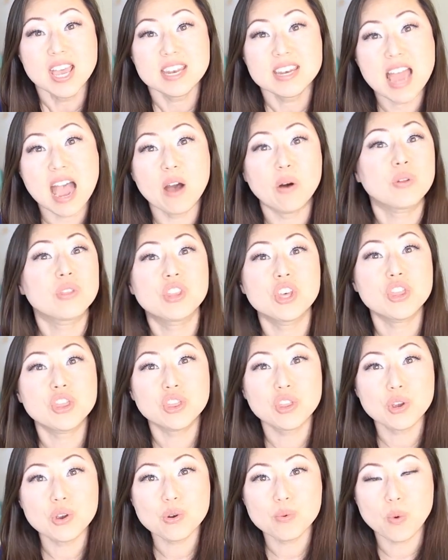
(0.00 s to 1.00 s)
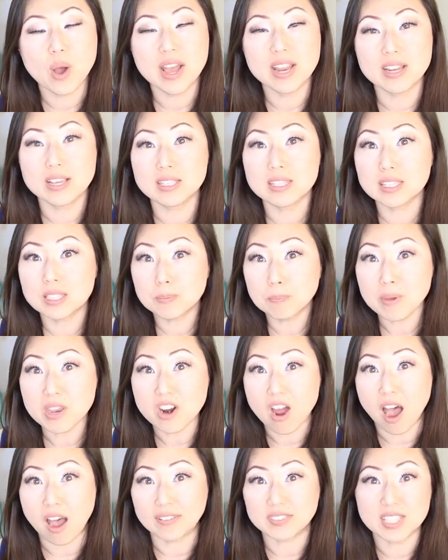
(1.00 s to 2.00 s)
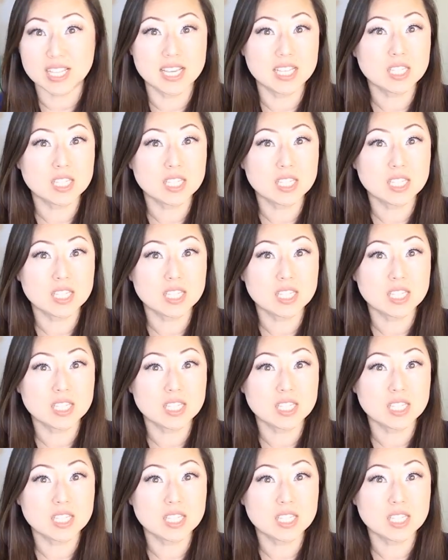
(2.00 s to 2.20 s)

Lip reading: Now, the third one is spinoffs.